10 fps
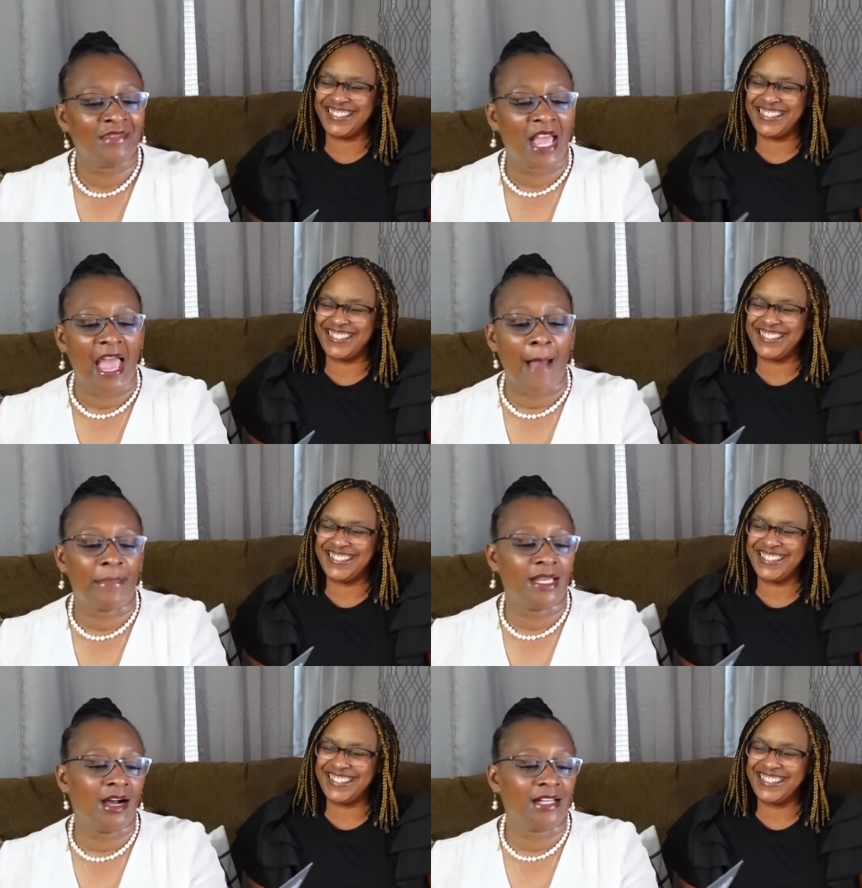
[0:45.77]

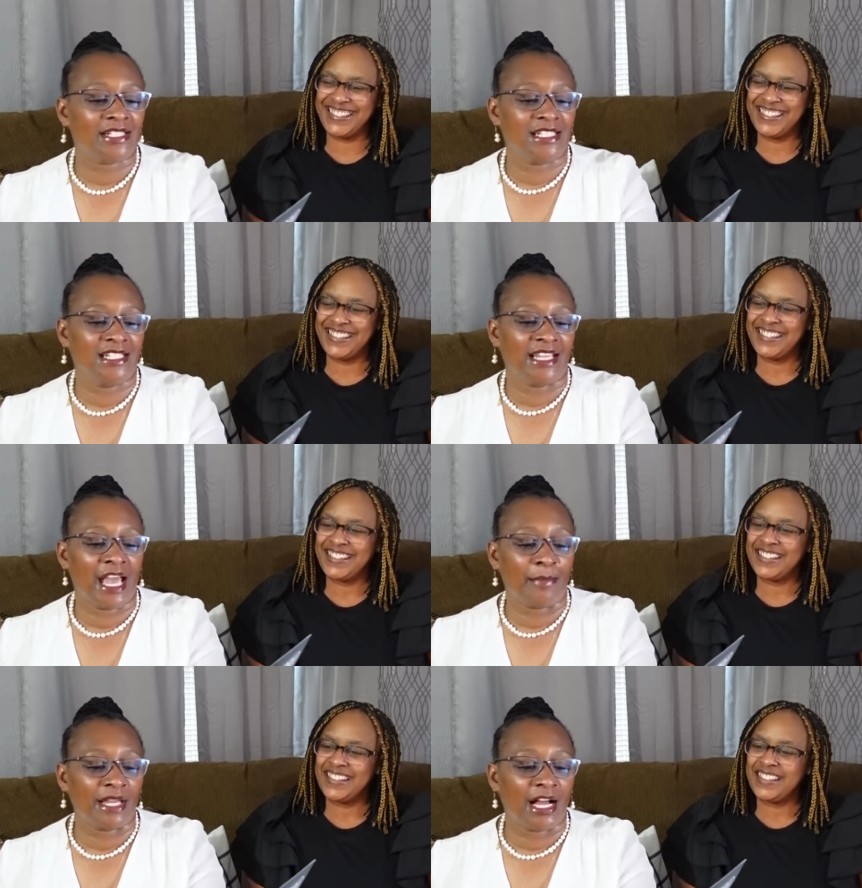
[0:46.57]
Speaker 1: Happy haunting,
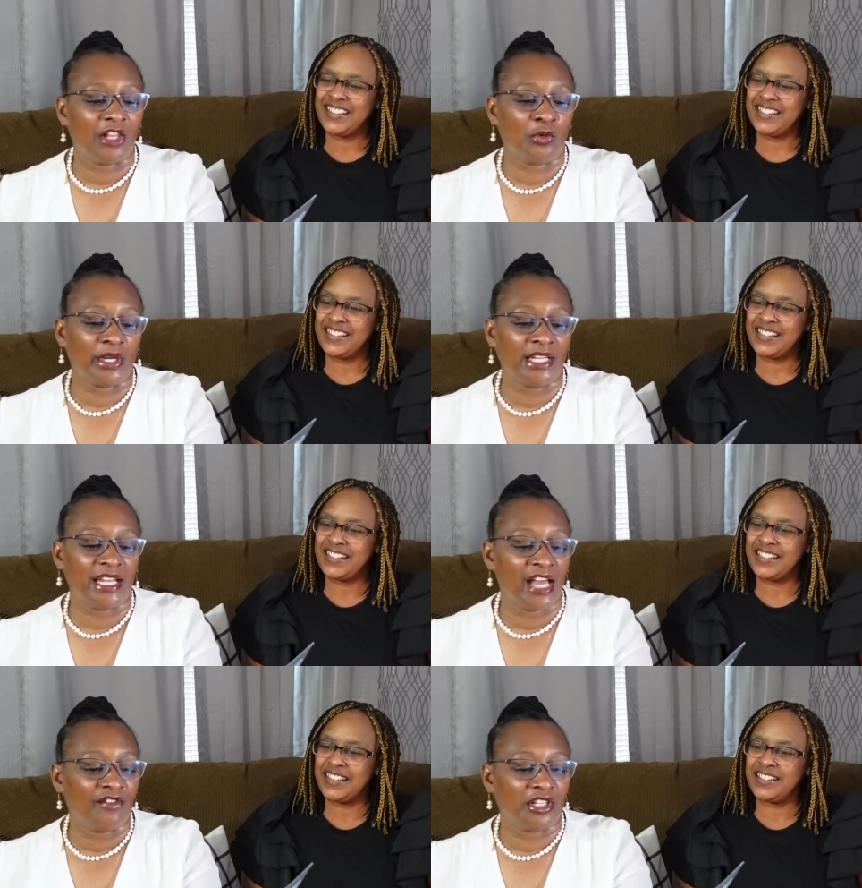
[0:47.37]
happy Halloween,
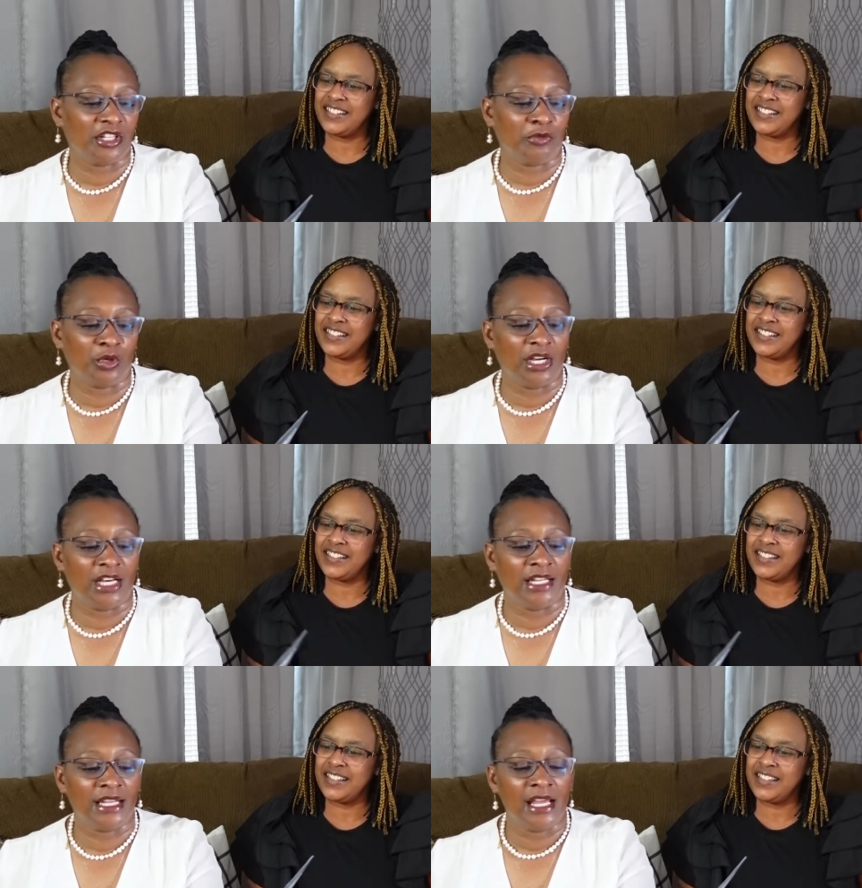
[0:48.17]
have a good
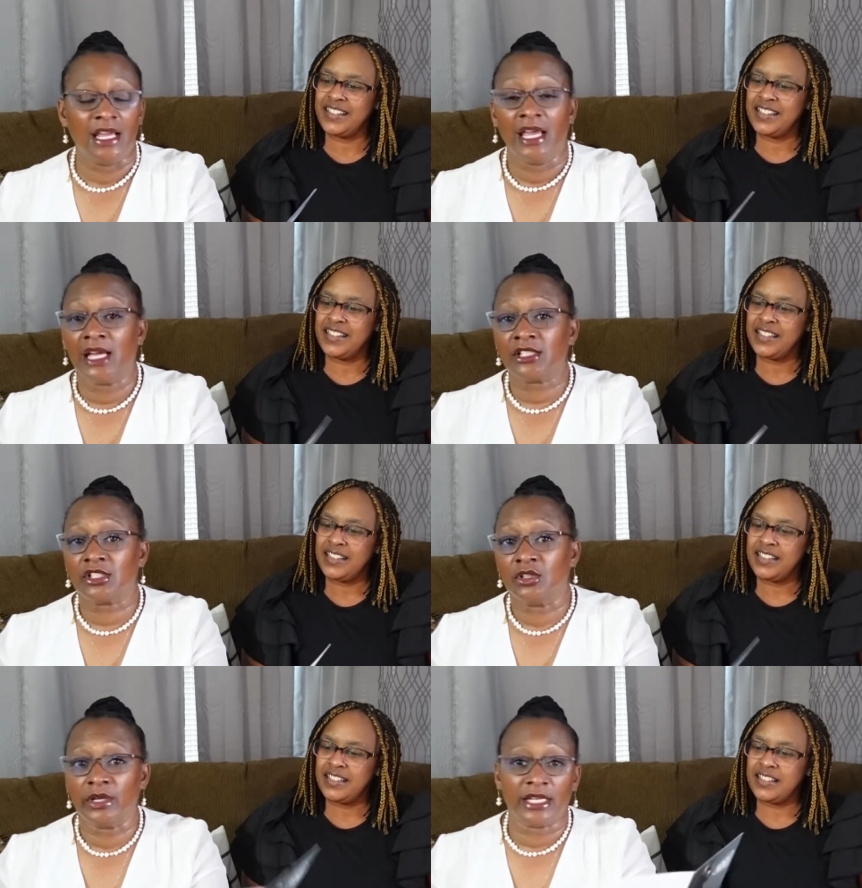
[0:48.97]
one.
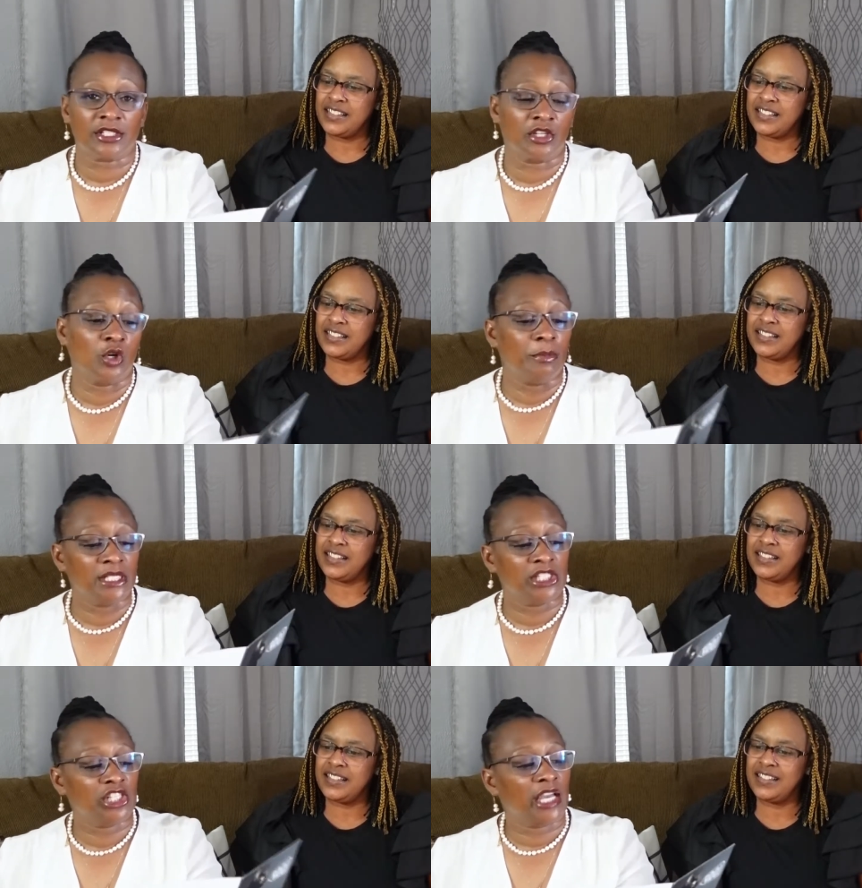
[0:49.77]
Exo, exo,
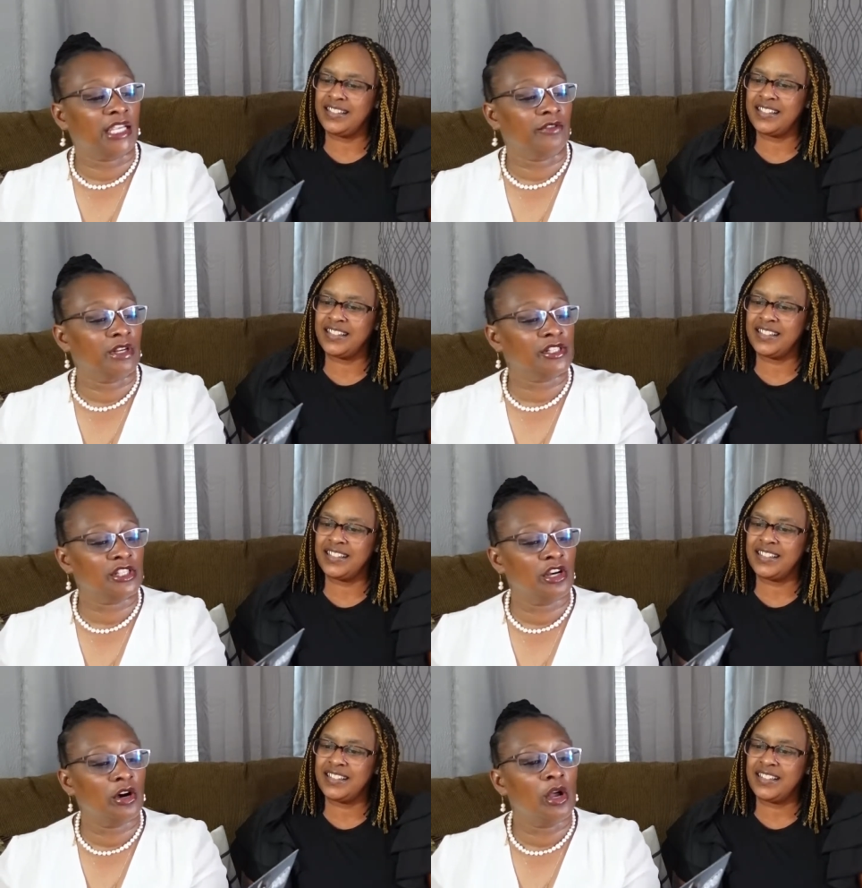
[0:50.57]
Miss Jackie
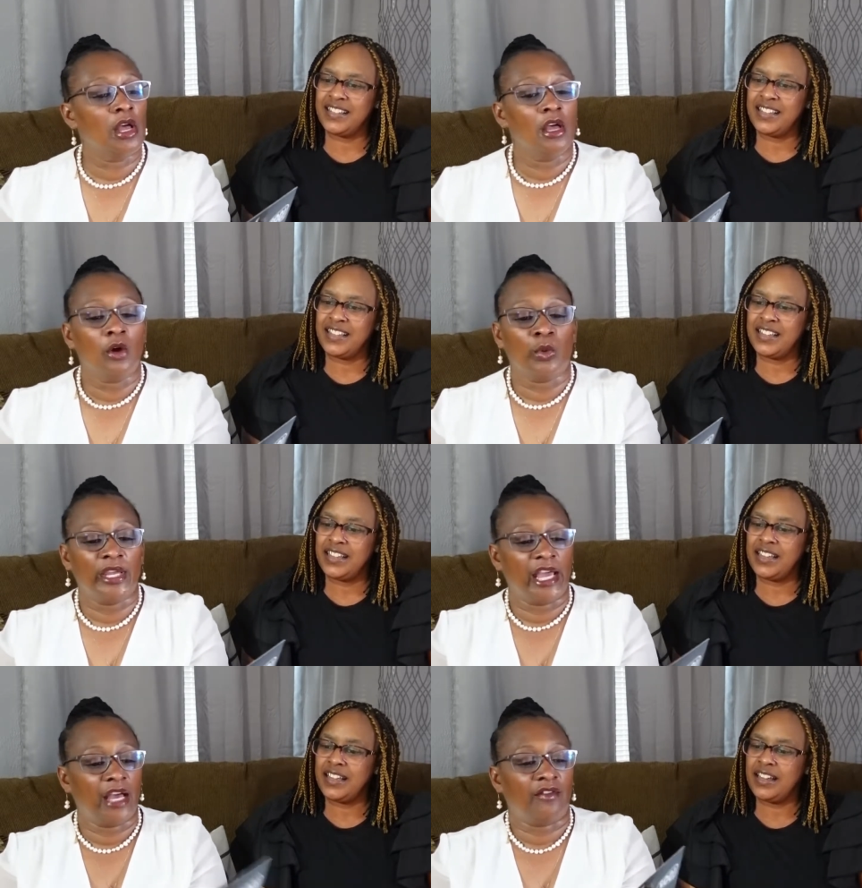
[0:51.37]
Russell.
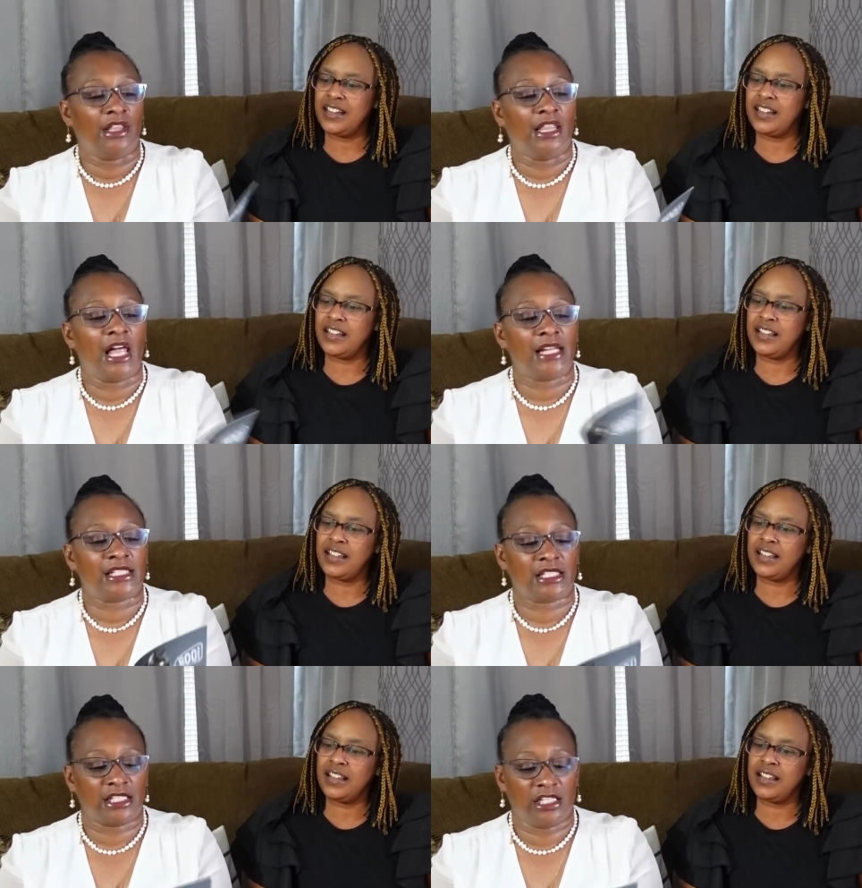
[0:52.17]
We have
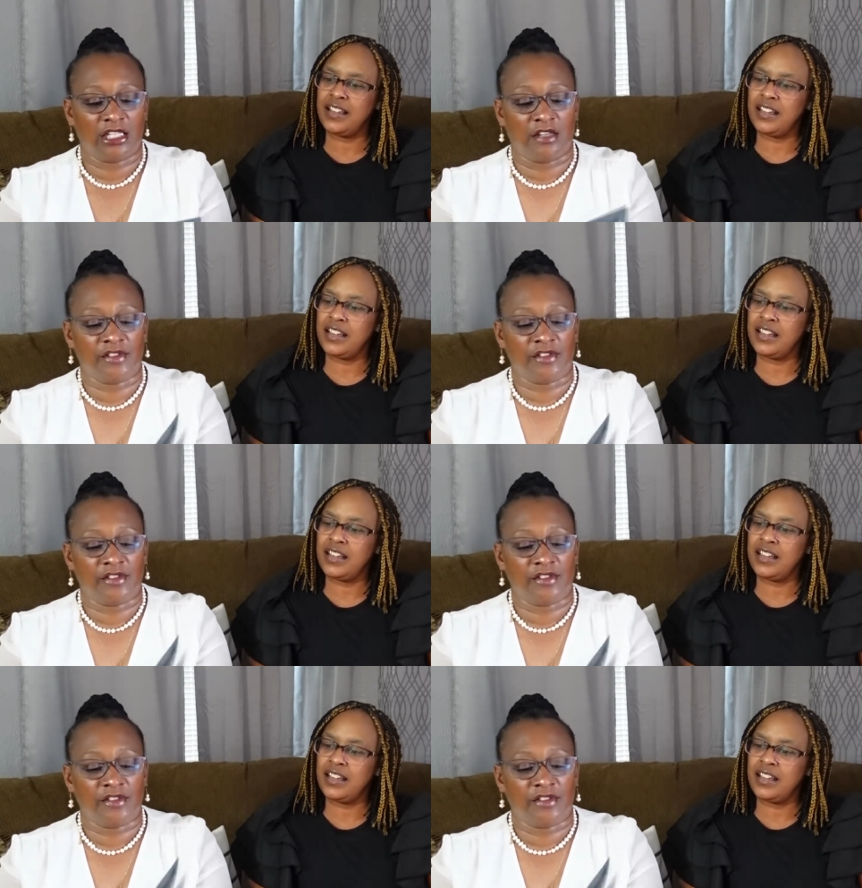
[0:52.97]
lots of